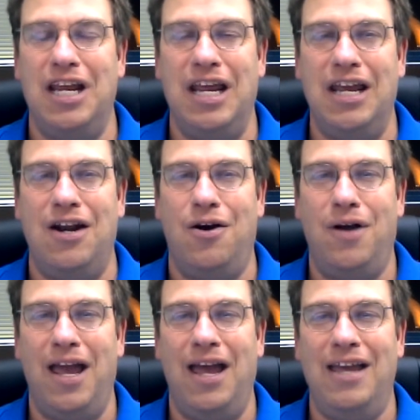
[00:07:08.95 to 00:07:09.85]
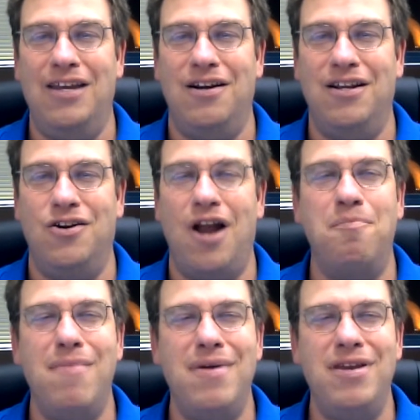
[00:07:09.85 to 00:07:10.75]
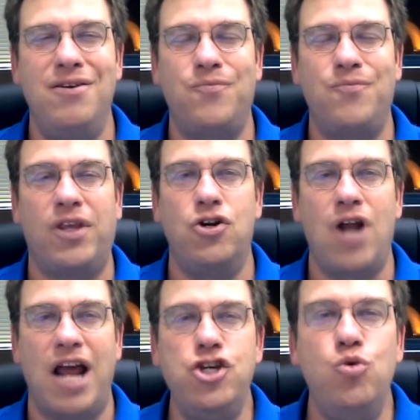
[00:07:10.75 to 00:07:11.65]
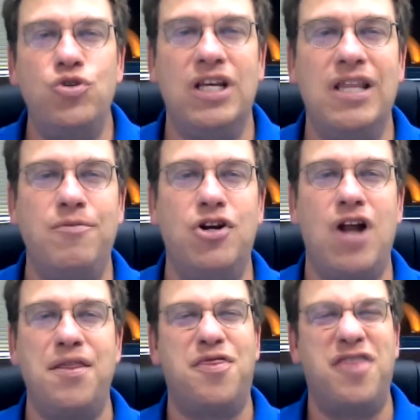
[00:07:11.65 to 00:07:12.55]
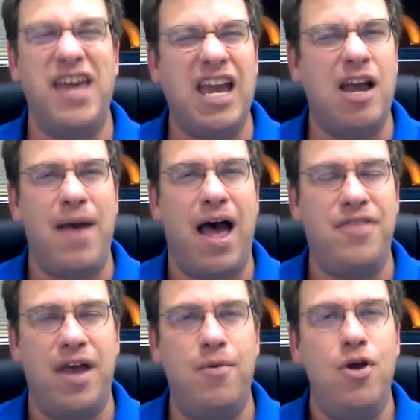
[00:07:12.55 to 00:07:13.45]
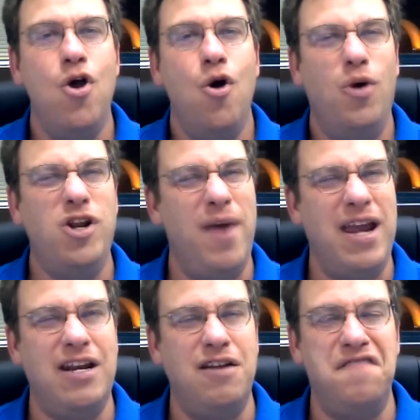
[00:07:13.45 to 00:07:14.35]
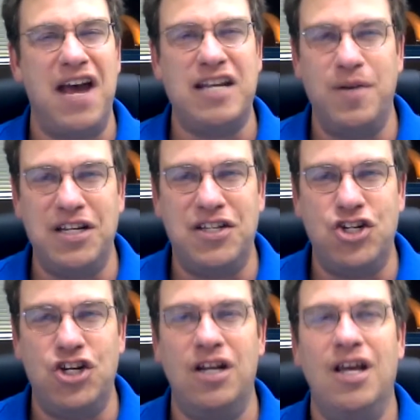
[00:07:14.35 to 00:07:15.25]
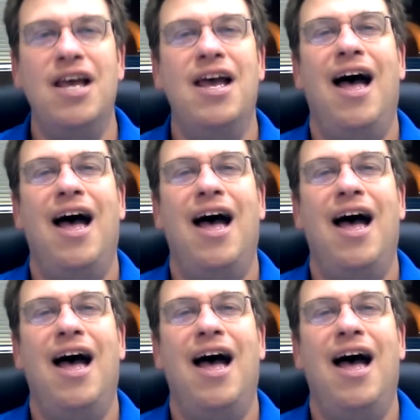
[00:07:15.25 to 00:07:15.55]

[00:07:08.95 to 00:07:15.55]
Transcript: You're not using them. You're not thinking about them when you make an investment decision.